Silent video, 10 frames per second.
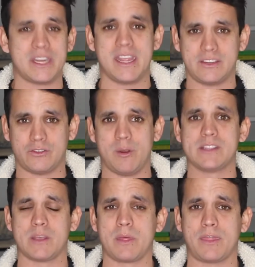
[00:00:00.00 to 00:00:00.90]
and history and
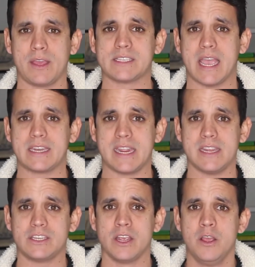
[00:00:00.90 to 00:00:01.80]
some of the things I
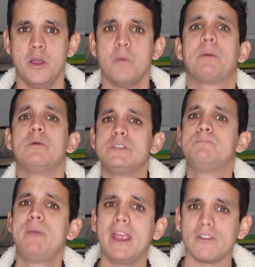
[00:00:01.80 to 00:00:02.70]
teach, but it was
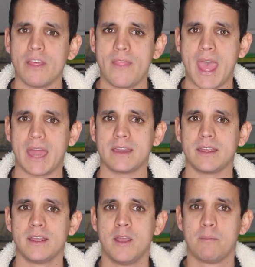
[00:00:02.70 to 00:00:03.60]
bigger than that.
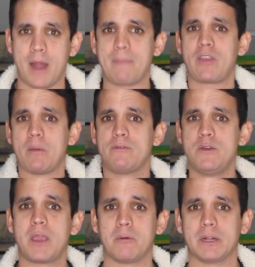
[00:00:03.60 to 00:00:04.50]
Perhaps some of
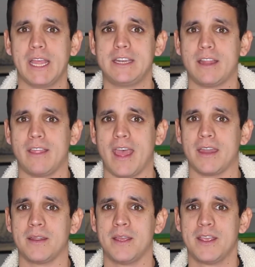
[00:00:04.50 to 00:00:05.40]
you can relate to that.
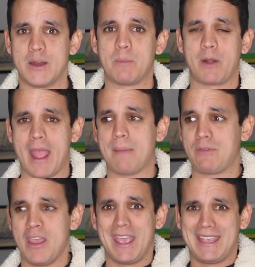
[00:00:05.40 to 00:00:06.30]

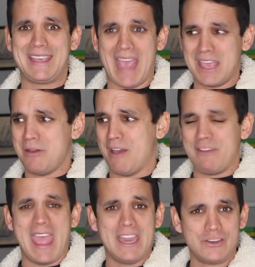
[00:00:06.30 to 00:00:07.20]
Perhaps, you have
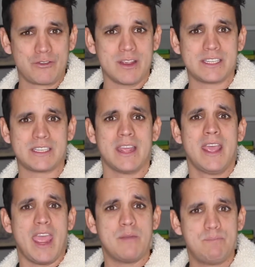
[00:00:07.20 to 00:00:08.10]
interest
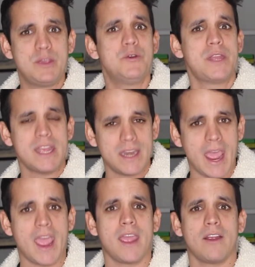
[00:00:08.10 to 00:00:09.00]
in beauty and
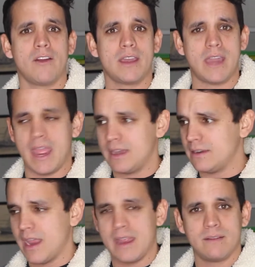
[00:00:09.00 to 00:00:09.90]
hair
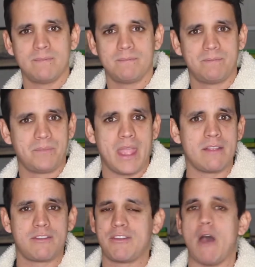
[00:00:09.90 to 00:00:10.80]
and
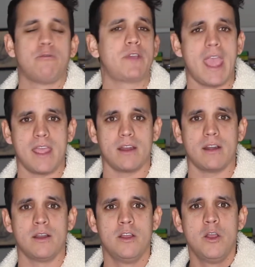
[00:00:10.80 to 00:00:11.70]

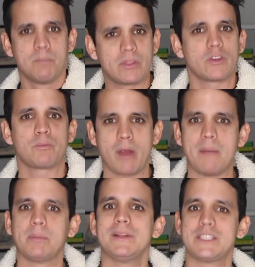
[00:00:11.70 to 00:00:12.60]
self-care, but there's
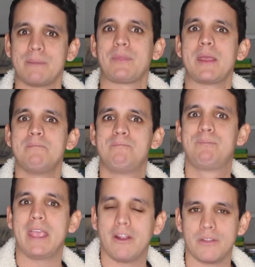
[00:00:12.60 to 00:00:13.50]
probably something
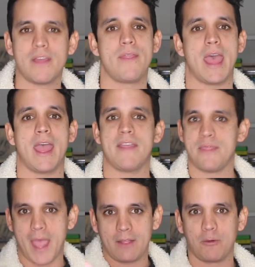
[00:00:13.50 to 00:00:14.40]
bigger than that,
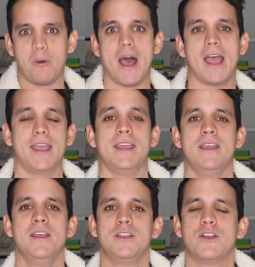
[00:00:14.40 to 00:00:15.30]
and that's why
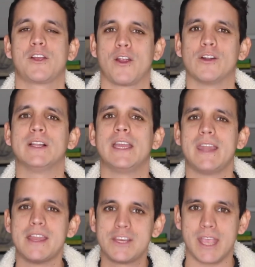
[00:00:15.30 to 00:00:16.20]
you're currently an
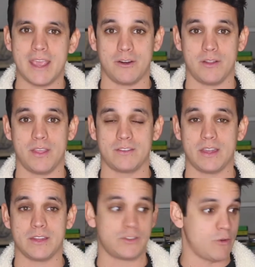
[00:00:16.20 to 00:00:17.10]
educator in this
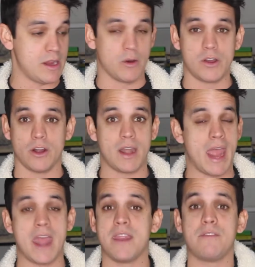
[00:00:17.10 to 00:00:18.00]
industry, or you're an
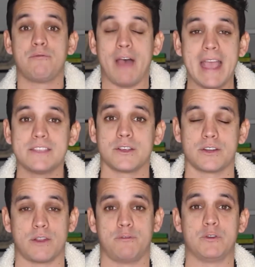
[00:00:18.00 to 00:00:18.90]
advisor
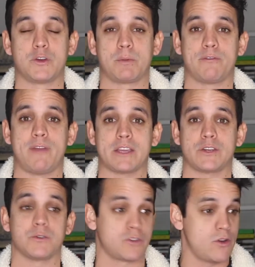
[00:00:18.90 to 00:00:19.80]
to future
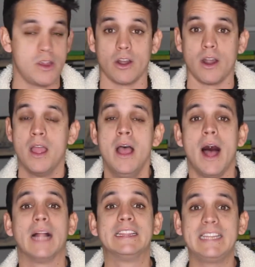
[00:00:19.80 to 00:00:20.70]
professionals, or you're
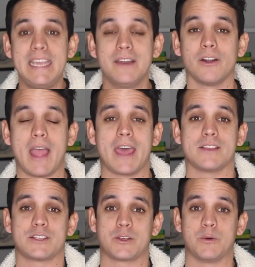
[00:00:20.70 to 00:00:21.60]
a leader at a
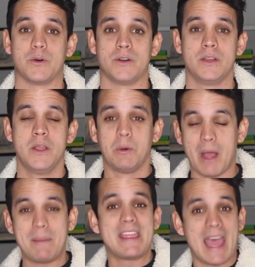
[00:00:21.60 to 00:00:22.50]
school.
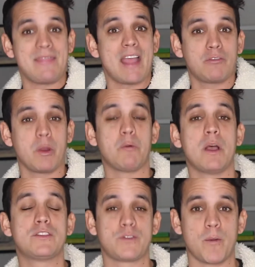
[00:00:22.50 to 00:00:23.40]
Well, that's what it
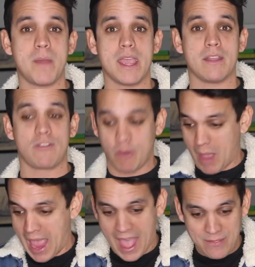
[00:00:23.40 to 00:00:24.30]
was for me. And so
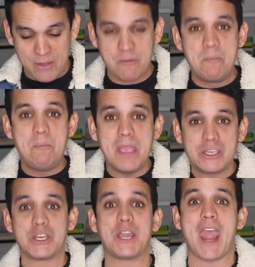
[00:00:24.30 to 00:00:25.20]
I had this
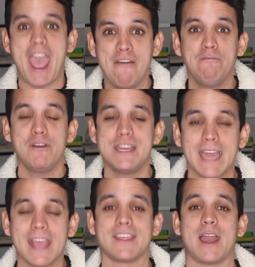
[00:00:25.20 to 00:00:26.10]
mission every
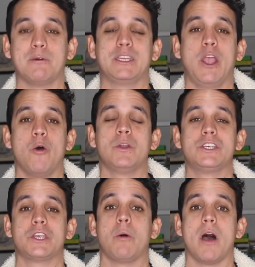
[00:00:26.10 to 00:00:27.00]
day that I would go and
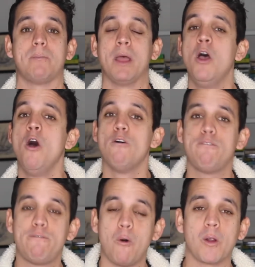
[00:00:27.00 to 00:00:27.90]
show up
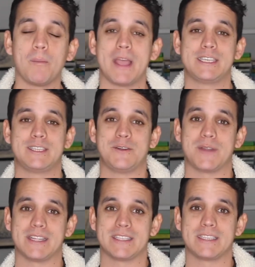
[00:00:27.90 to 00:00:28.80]
for my
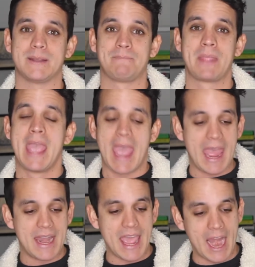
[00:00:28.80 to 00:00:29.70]
students.
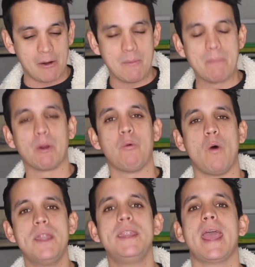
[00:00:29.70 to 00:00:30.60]
And I remember
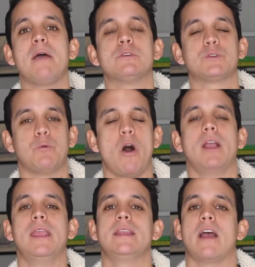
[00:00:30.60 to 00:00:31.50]
one day I was
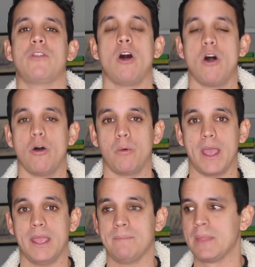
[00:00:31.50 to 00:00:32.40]
walking down the
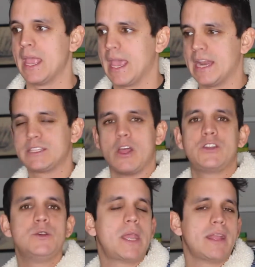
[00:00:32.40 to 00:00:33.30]
hallway, and I saw
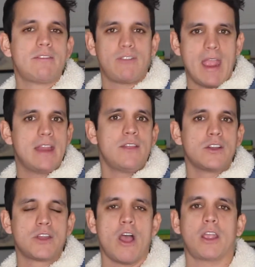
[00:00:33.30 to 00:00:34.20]
two kids standing there
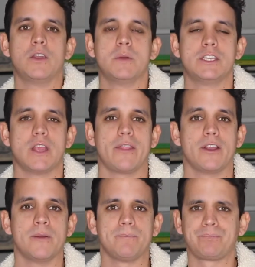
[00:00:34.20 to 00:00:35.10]
talking to each other,